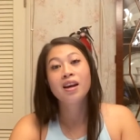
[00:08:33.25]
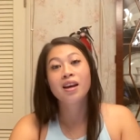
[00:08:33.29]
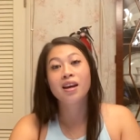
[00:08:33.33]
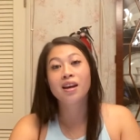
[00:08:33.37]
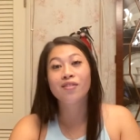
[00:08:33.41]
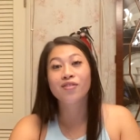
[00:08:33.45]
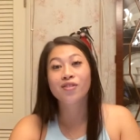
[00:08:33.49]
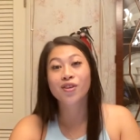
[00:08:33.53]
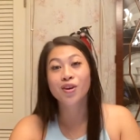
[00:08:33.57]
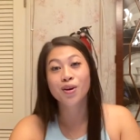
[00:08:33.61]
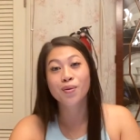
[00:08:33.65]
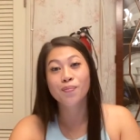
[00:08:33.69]

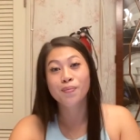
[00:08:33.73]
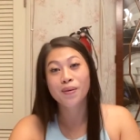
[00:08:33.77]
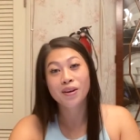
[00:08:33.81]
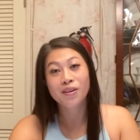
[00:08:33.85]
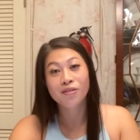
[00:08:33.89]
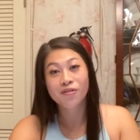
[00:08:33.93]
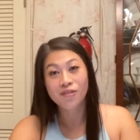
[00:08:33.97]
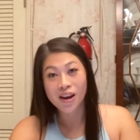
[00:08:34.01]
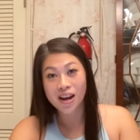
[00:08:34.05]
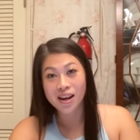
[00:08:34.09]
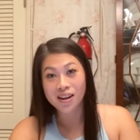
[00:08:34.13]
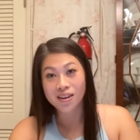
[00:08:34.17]
If you're a big
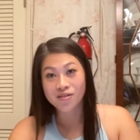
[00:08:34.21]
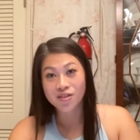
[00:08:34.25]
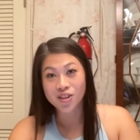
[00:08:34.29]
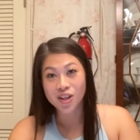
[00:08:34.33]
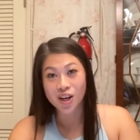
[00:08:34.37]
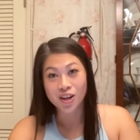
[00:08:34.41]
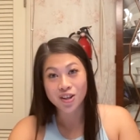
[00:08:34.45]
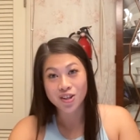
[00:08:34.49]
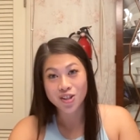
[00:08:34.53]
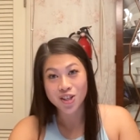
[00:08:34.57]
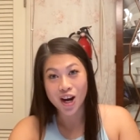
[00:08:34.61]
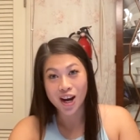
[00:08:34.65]
fan of
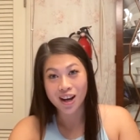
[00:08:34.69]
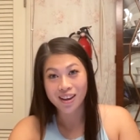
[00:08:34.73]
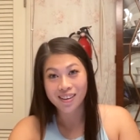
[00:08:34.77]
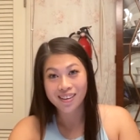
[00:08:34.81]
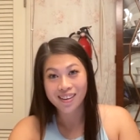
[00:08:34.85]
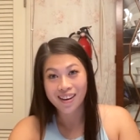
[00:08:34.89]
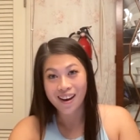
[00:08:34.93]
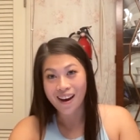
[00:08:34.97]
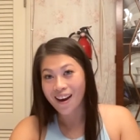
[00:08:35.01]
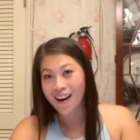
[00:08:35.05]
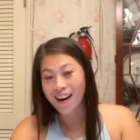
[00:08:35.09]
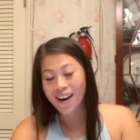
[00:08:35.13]
dark
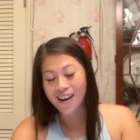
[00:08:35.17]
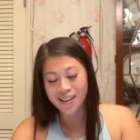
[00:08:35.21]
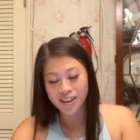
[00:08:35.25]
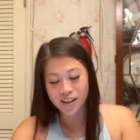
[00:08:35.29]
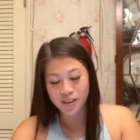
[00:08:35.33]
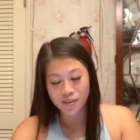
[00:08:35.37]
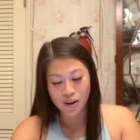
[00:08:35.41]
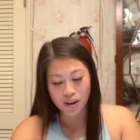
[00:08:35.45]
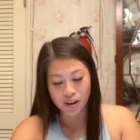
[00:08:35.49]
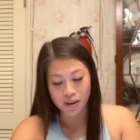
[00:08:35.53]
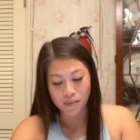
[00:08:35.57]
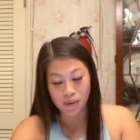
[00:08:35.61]
chocolate, I
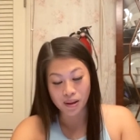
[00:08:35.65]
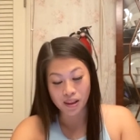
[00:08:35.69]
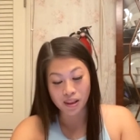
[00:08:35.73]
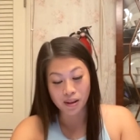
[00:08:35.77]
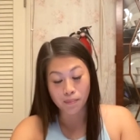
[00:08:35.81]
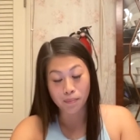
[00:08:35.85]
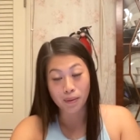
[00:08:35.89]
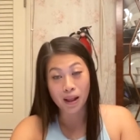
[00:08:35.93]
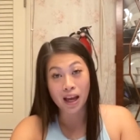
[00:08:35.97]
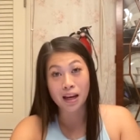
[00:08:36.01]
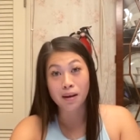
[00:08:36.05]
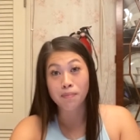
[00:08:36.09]
highly recommend
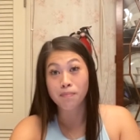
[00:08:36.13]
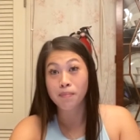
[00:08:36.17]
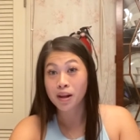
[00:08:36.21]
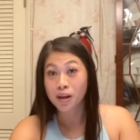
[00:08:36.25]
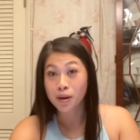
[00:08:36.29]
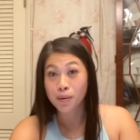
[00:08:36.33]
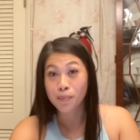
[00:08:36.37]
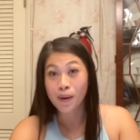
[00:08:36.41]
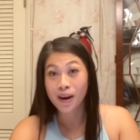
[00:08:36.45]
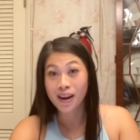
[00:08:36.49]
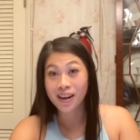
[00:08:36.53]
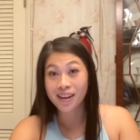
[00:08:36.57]
the Black
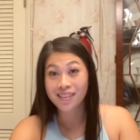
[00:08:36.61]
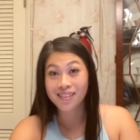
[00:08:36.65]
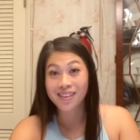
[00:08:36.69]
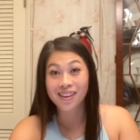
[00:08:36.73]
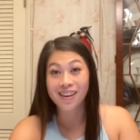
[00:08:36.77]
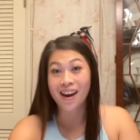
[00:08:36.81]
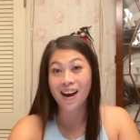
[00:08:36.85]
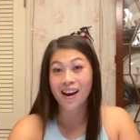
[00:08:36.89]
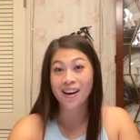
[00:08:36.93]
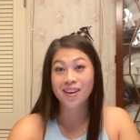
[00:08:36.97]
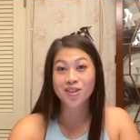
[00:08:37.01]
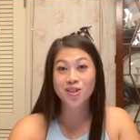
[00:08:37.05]
Metal Pint.
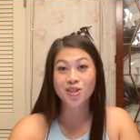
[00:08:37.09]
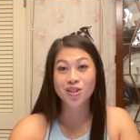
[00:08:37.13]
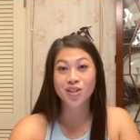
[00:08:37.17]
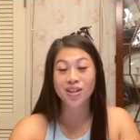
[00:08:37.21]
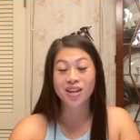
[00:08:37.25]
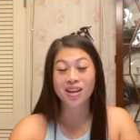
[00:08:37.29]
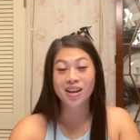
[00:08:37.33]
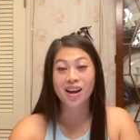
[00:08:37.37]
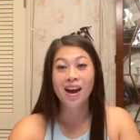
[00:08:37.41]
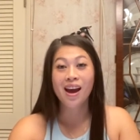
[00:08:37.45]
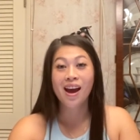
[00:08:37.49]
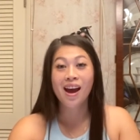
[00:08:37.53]
They
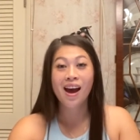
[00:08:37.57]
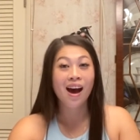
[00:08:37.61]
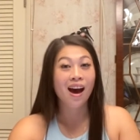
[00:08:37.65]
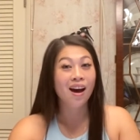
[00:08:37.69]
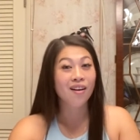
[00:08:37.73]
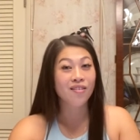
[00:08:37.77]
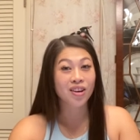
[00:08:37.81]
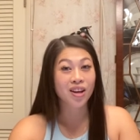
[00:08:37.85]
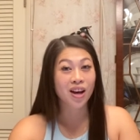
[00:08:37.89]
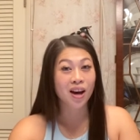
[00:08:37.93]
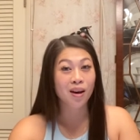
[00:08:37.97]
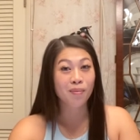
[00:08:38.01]
actually
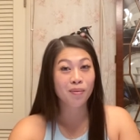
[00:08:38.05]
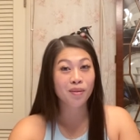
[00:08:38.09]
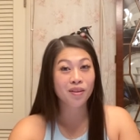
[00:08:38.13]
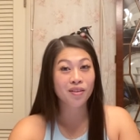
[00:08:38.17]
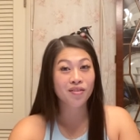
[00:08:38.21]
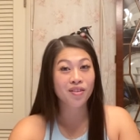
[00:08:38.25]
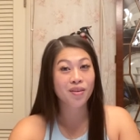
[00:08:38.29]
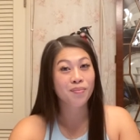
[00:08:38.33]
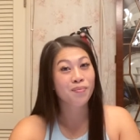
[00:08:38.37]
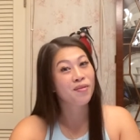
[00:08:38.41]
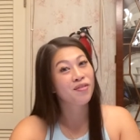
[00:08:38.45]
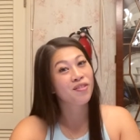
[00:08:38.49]
have a couple
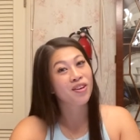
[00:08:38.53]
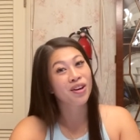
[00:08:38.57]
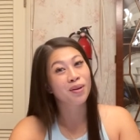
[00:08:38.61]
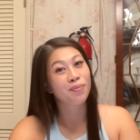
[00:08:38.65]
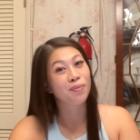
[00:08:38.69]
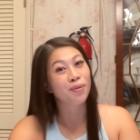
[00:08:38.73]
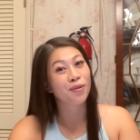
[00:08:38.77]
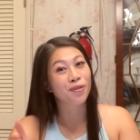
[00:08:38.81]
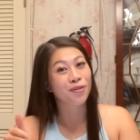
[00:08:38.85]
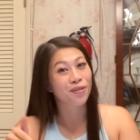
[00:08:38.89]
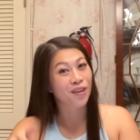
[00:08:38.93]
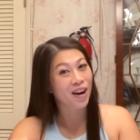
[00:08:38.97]
of them
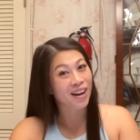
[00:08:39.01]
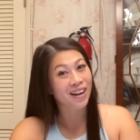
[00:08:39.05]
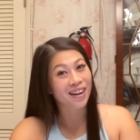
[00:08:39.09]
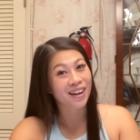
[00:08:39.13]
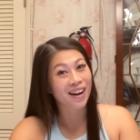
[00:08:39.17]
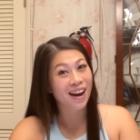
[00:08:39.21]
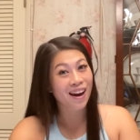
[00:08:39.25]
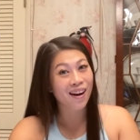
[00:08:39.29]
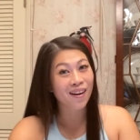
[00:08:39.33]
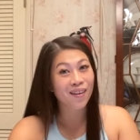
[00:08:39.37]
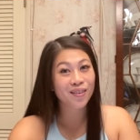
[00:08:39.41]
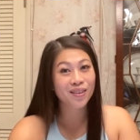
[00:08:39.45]
available right
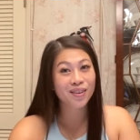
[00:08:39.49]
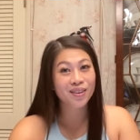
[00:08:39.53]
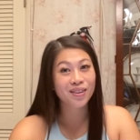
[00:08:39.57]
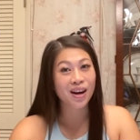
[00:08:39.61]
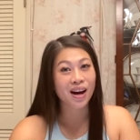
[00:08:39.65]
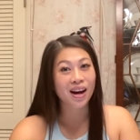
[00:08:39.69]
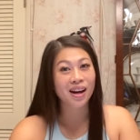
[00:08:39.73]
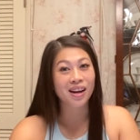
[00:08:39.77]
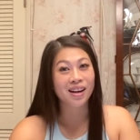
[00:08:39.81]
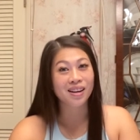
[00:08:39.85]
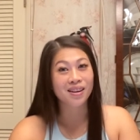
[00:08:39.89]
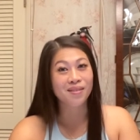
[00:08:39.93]
now.
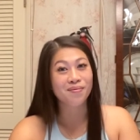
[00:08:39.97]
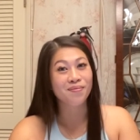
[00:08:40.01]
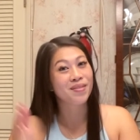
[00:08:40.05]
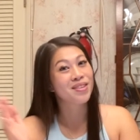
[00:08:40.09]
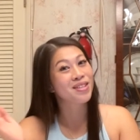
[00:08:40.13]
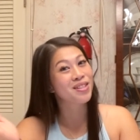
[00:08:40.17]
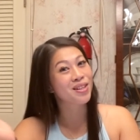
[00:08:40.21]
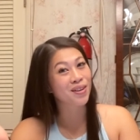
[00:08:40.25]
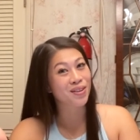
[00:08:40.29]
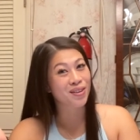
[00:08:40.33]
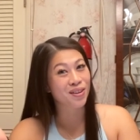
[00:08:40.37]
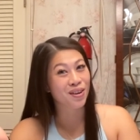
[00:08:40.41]
Um,
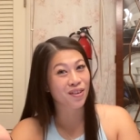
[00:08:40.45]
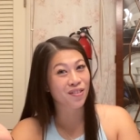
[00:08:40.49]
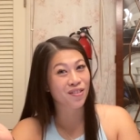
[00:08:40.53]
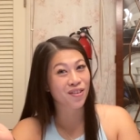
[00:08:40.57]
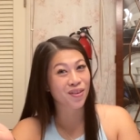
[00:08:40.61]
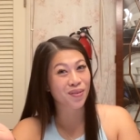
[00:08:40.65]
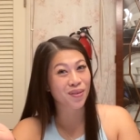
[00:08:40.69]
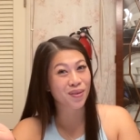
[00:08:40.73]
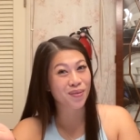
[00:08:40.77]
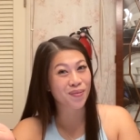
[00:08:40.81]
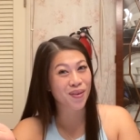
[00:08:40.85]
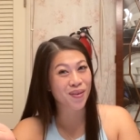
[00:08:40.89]
don't know if
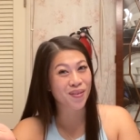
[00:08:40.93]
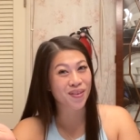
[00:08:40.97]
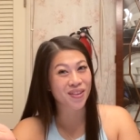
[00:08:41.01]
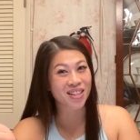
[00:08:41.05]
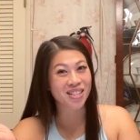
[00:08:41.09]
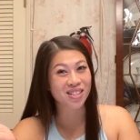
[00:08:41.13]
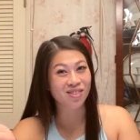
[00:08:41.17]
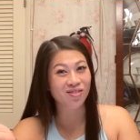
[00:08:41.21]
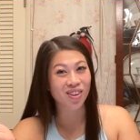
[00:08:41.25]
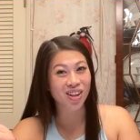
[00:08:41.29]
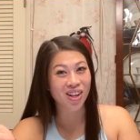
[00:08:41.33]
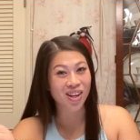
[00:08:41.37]
it will be when
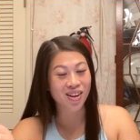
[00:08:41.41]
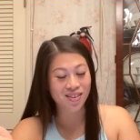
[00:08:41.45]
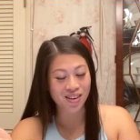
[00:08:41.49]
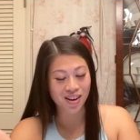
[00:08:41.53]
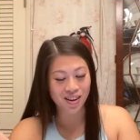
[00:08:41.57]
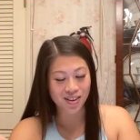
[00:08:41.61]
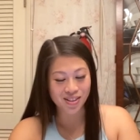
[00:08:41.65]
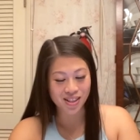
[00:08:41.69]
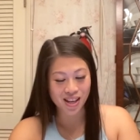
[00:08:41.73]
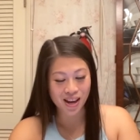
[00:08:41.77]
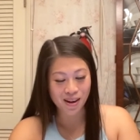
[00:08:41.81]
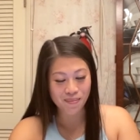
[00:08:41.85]
this video
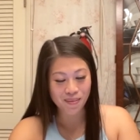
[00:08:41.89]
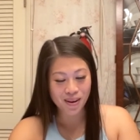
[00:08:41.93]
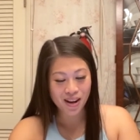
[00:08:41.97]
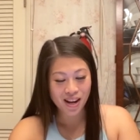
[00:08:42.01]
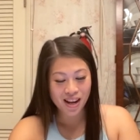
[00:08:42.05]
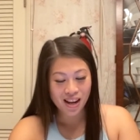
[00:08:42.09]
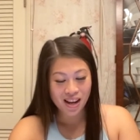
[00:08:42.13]
goes up,